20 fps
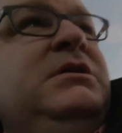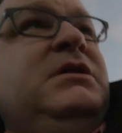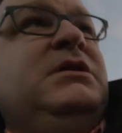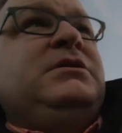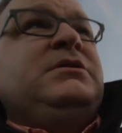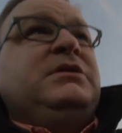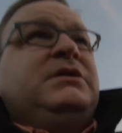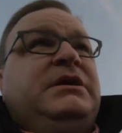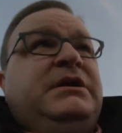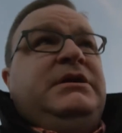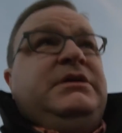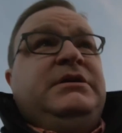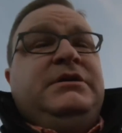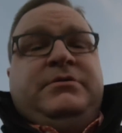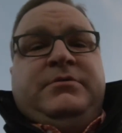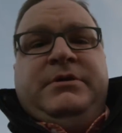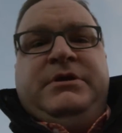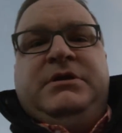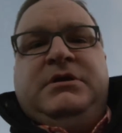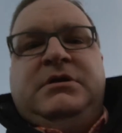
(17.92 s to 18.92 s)
All right,
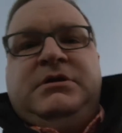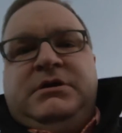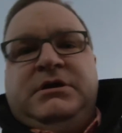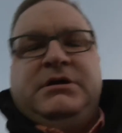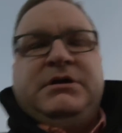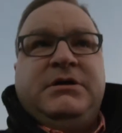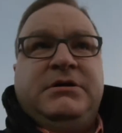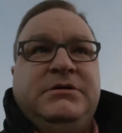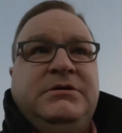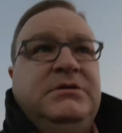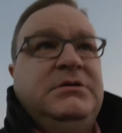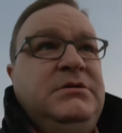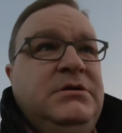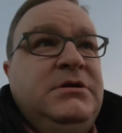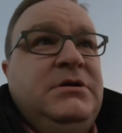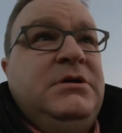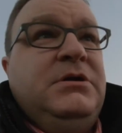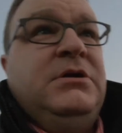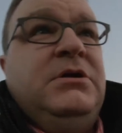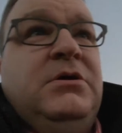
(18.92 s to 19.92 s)
here we are
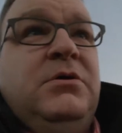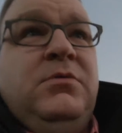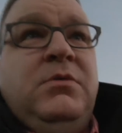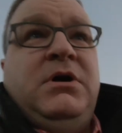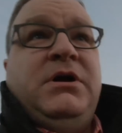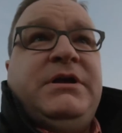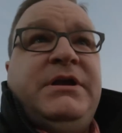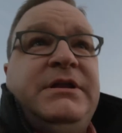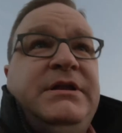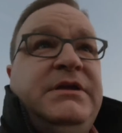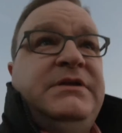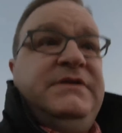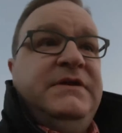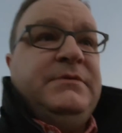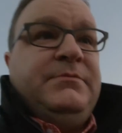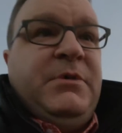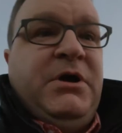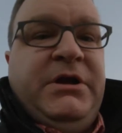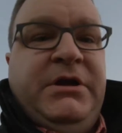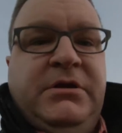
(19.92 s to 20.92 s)
walking
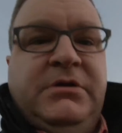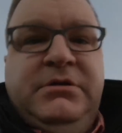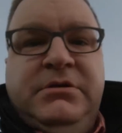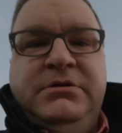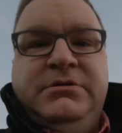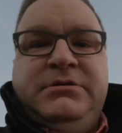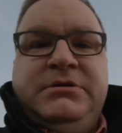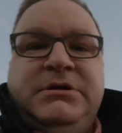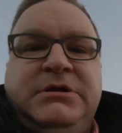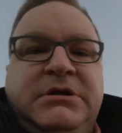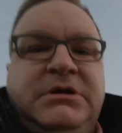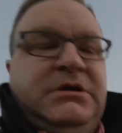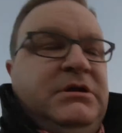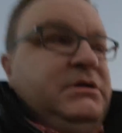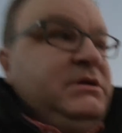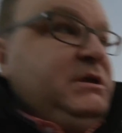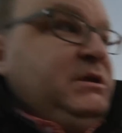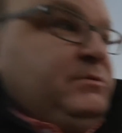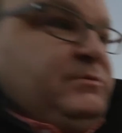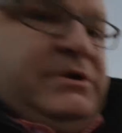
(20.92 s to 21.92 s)
into Meijer,
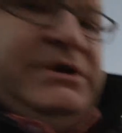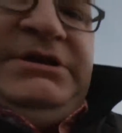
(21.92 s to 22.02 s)
getting